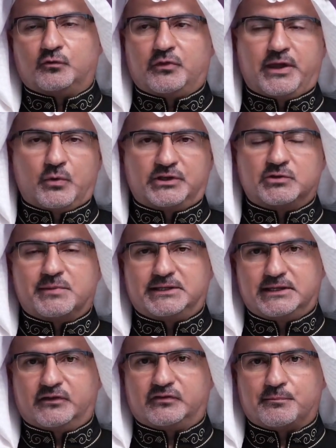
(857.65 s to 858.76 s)
when they went to
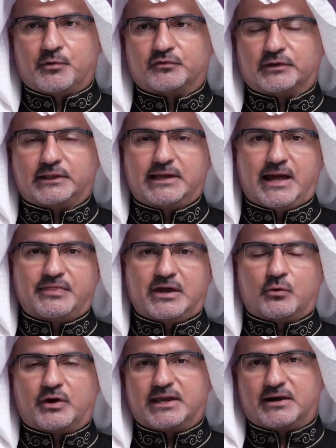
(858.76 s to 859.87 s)
Medina supposedly and
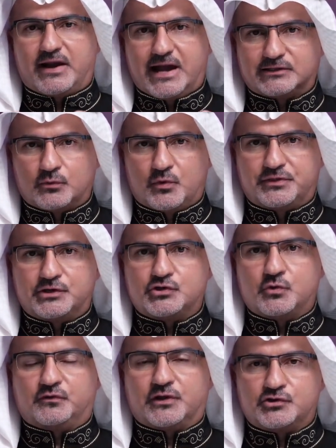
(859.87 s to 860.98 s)
they were interacting with the
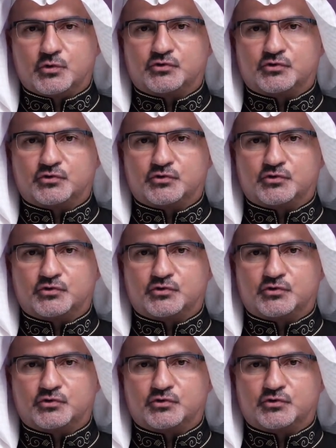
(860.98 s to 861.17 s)
Jews and the